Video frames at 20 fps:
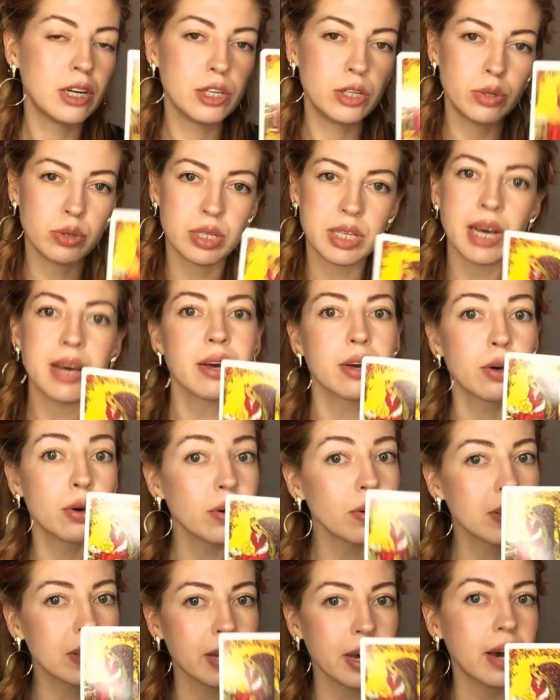You take
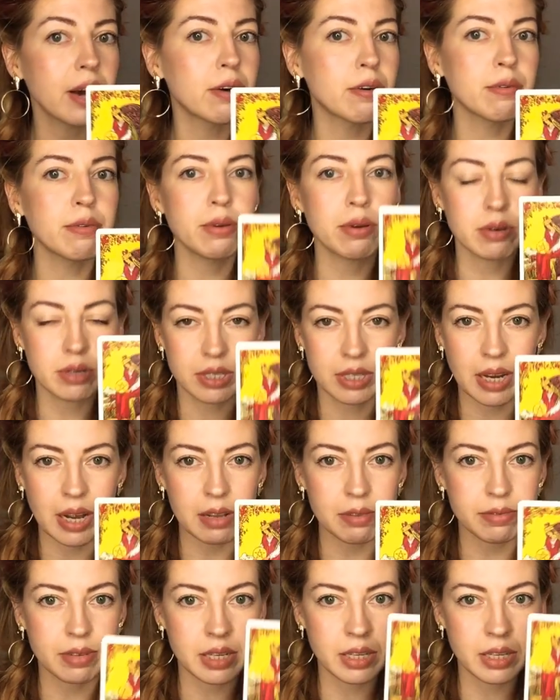good care of yourself